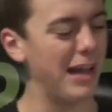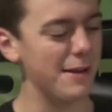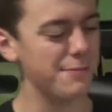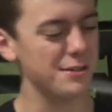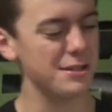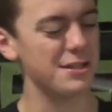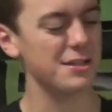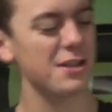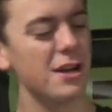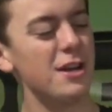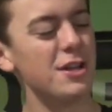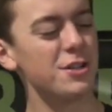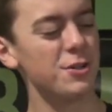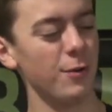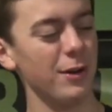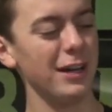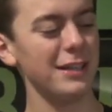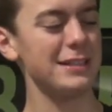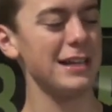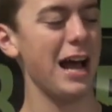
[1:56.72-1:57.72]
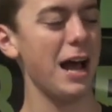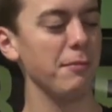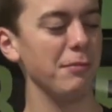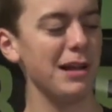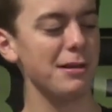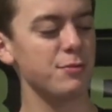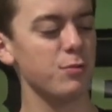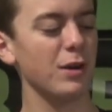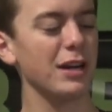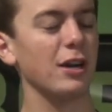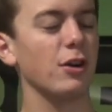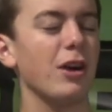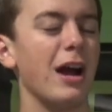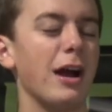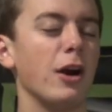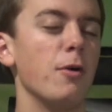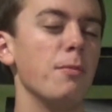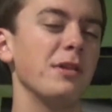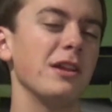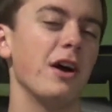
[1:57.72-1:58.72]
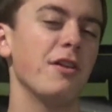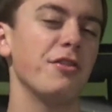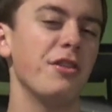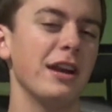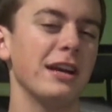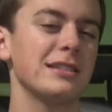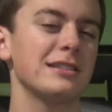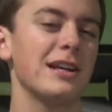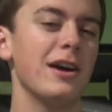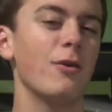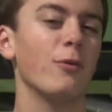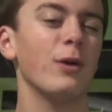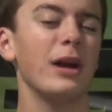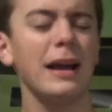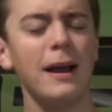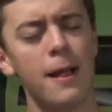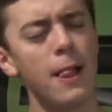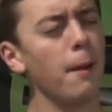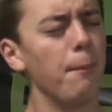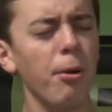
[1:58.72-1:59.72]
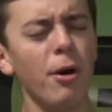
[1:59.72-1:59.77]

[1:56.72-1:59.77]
lapses. So in a time lapse, we're gonna crack open the authentic scale ring,